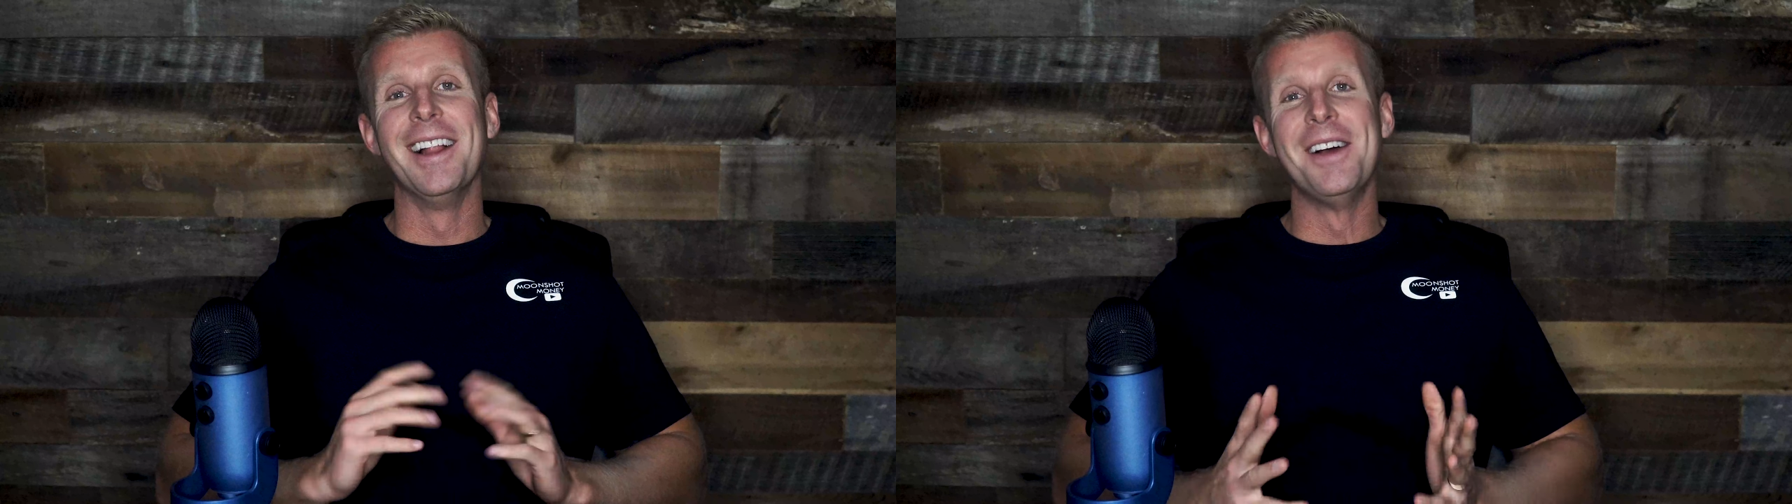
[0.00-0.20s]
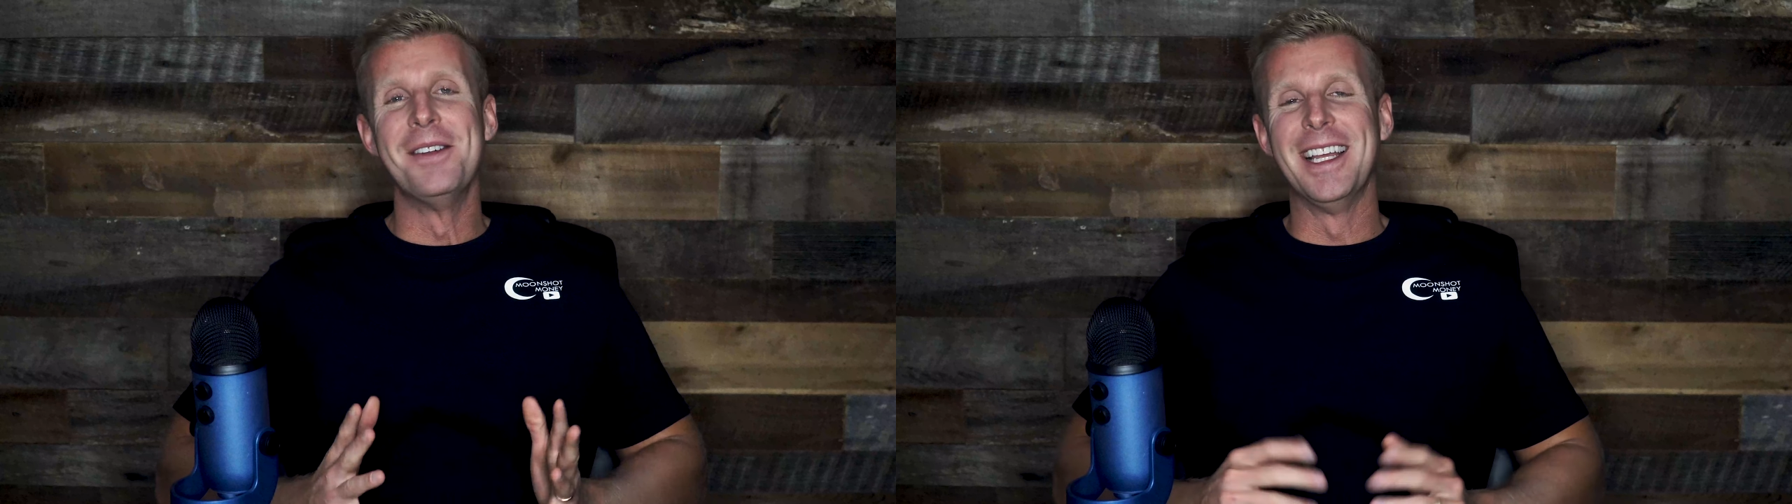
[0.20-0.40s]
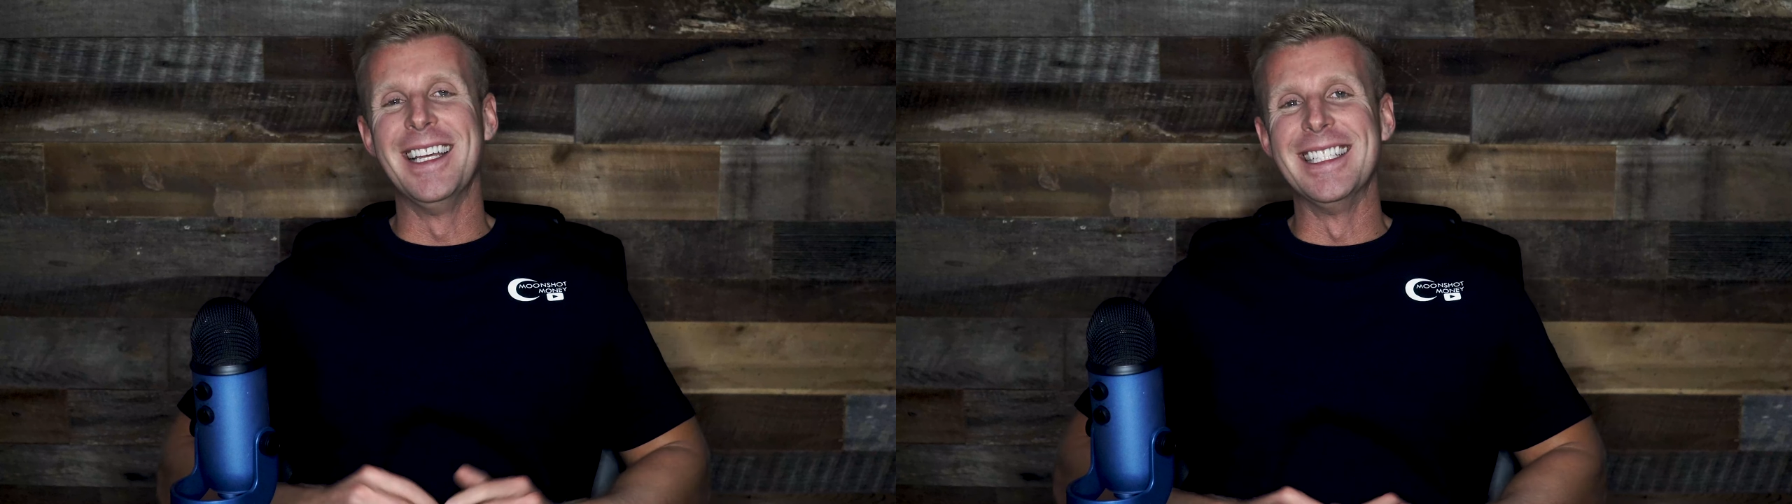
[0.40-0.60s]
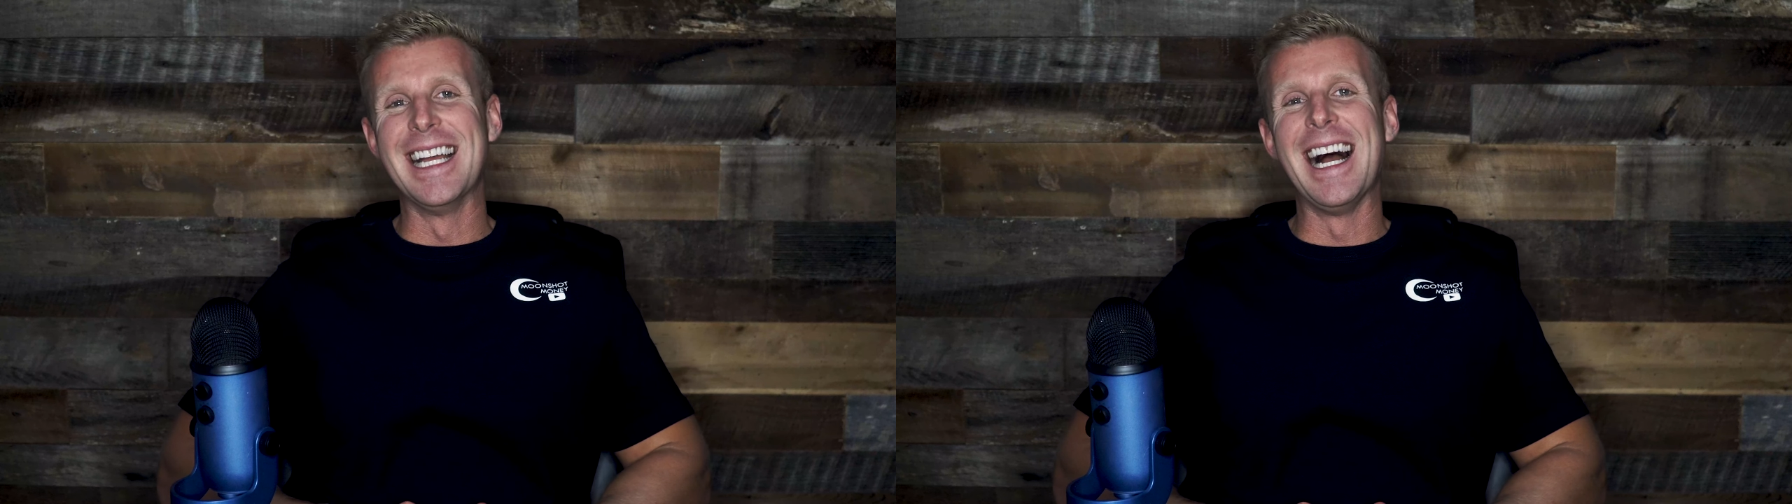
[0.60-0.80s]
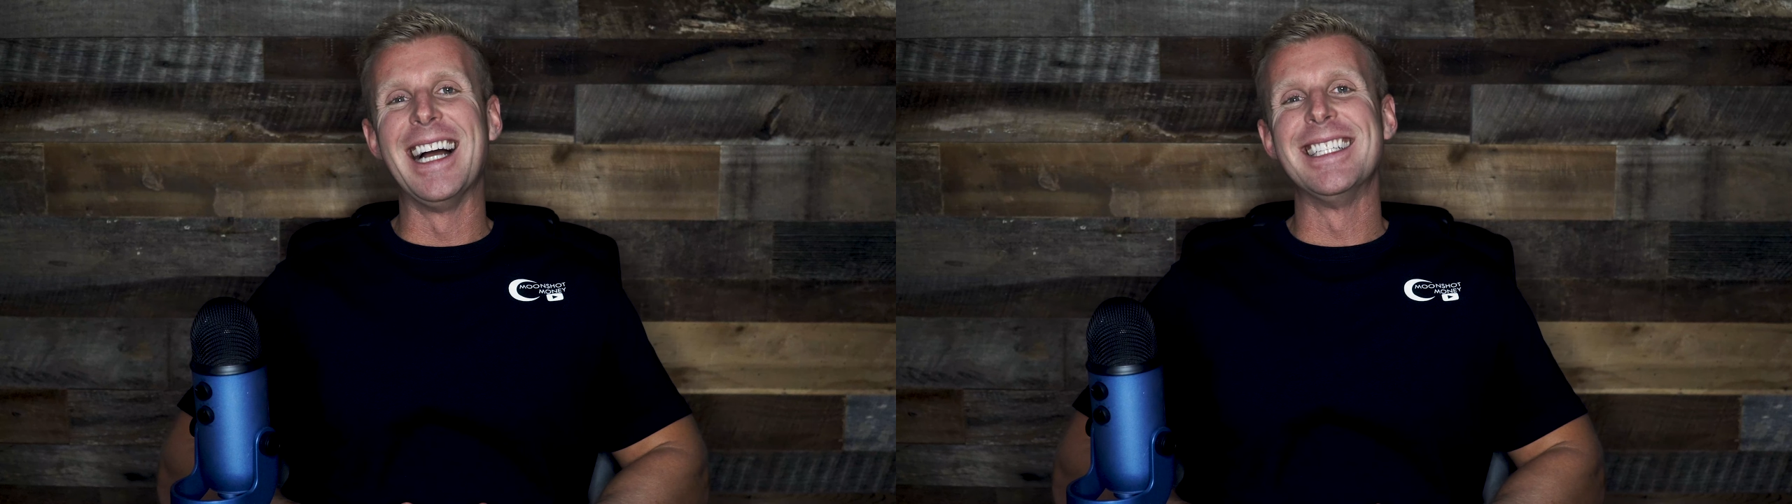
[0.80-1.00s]
Hello again,
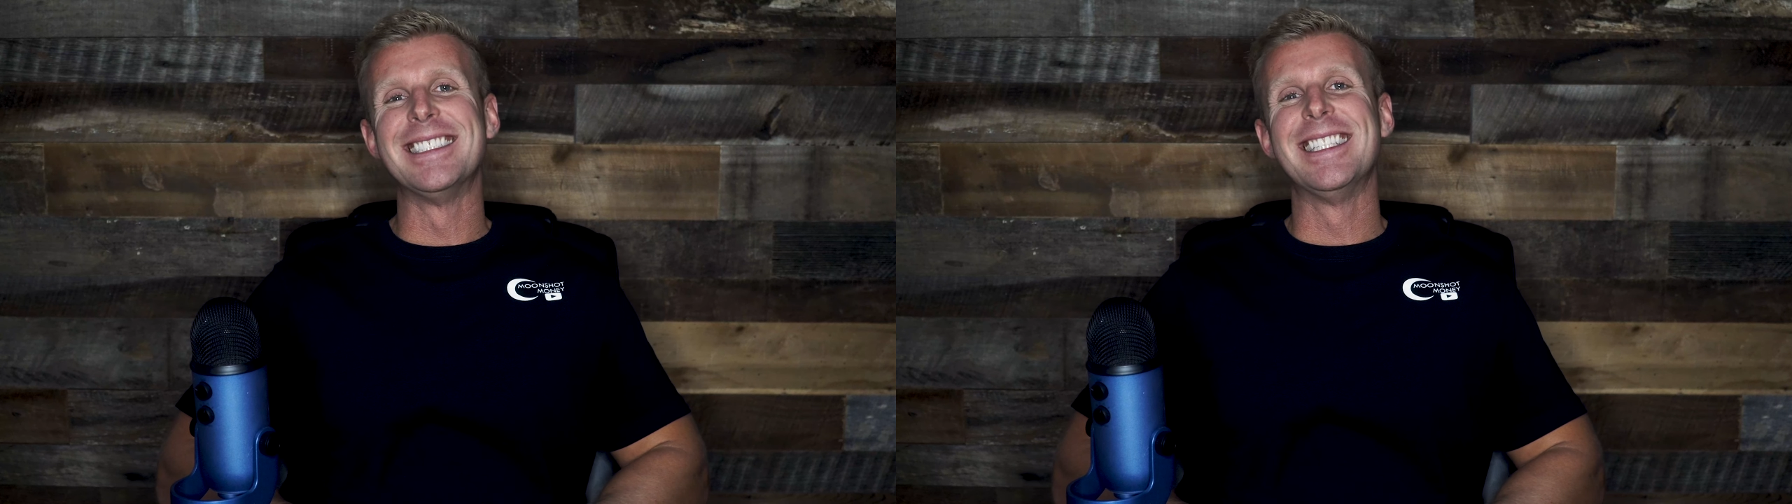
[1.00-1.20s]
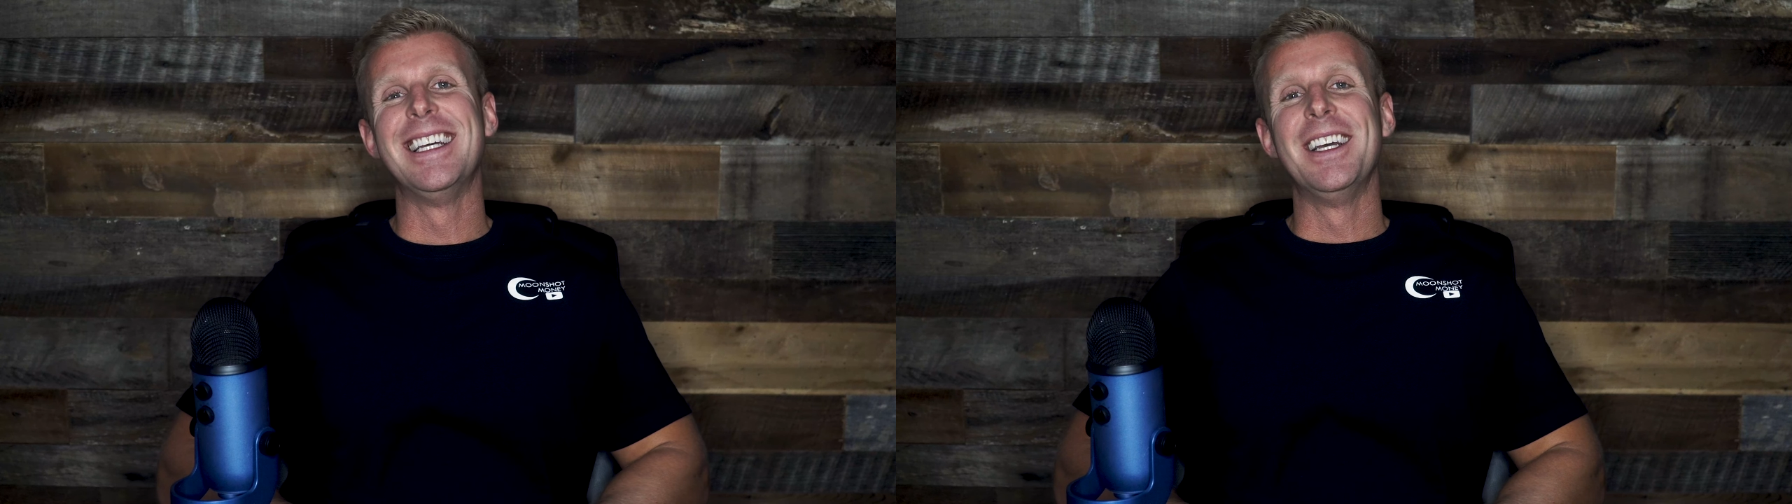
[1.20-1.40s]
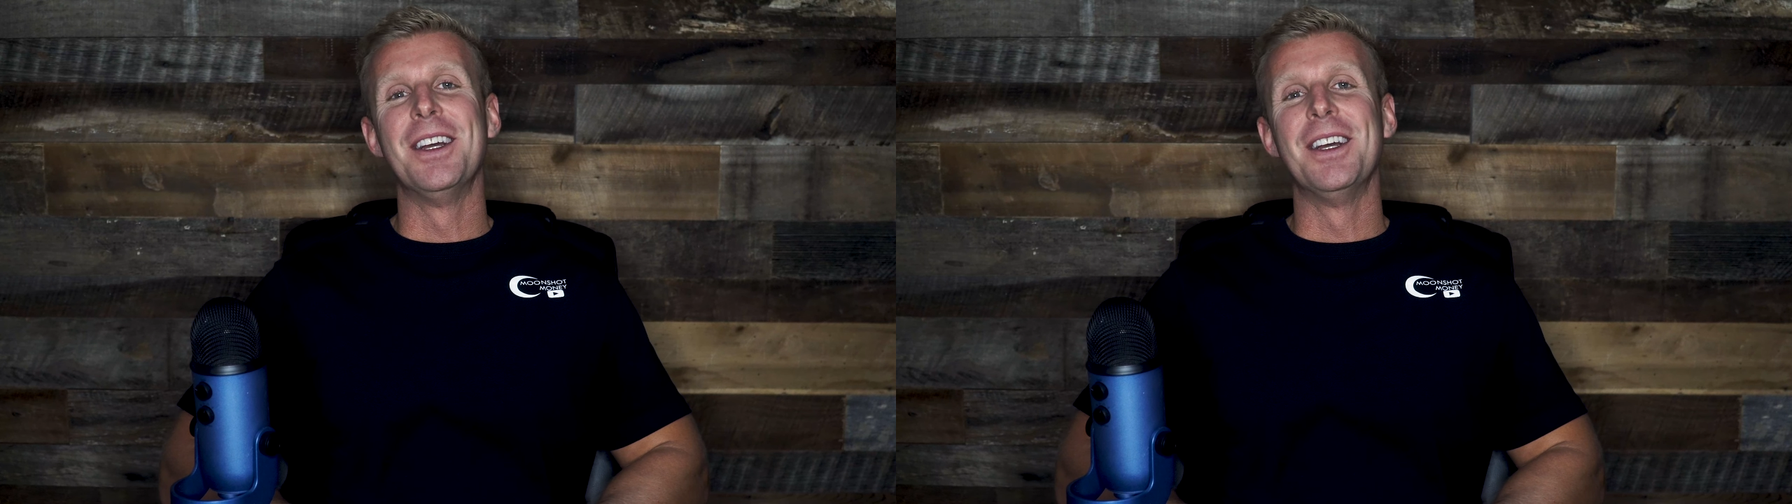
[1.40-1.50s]
guys.